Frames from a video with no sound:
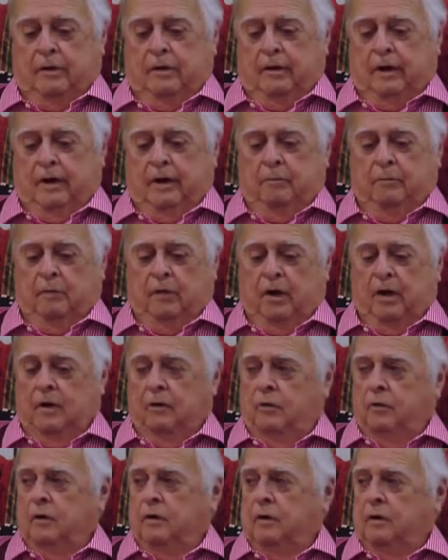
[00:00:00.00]
in
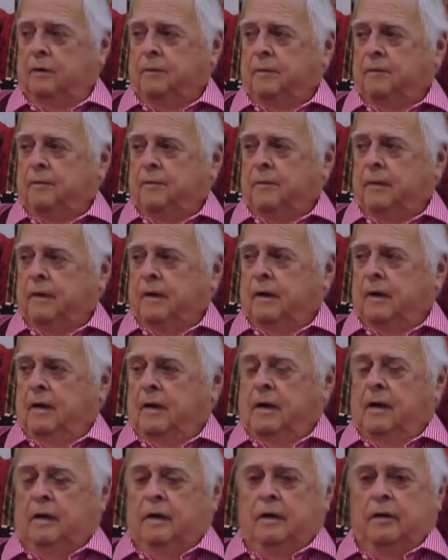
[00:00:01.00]
Brentwood,
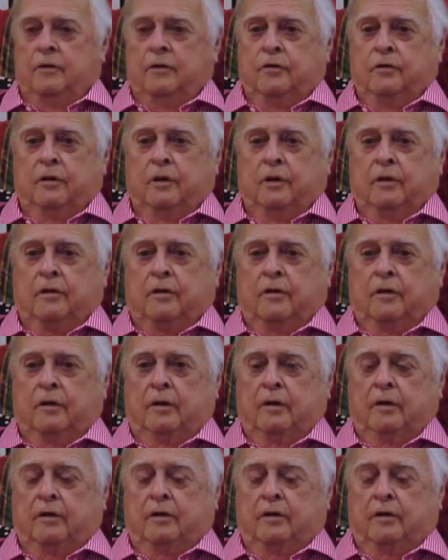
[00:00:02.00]
just uh,